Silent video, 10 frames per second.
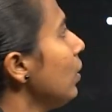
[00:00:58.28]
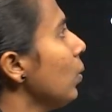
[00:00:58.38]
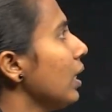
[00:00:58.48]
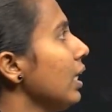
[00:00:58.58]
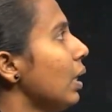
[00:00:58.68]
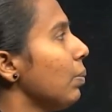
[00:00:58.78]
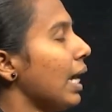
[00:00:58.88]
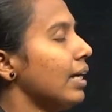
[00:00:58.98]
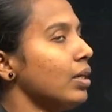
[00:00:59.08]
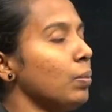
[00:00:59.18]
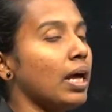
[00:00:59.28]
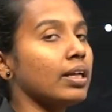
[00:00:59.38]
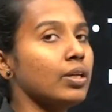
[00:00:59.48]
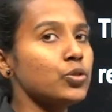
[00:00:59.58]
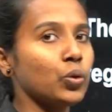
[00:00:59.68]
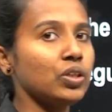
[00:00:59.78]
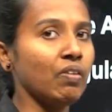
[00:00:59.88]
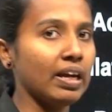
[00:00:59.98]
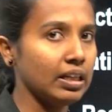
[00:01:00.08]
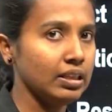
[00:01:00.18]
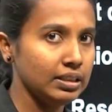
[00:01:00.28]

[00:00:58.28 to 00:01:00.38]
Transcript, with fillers: it is okay, Namket mark and a chodim iron